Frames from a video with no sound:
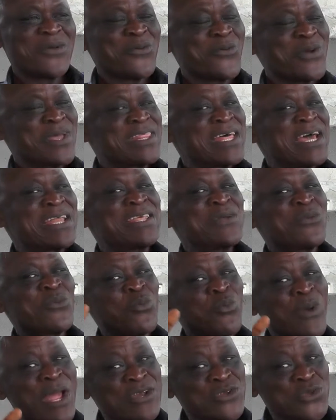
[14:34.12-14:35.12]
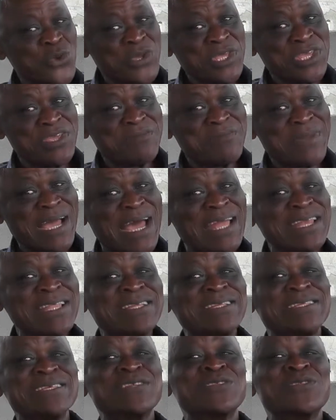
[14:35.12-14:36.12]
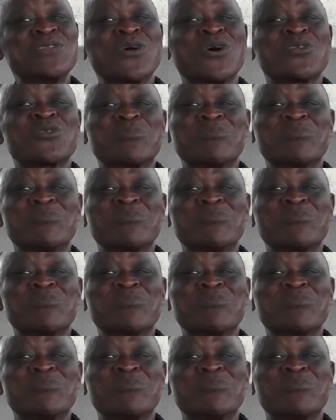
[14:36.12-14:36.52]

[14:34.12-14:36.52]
whether they went to him and he did not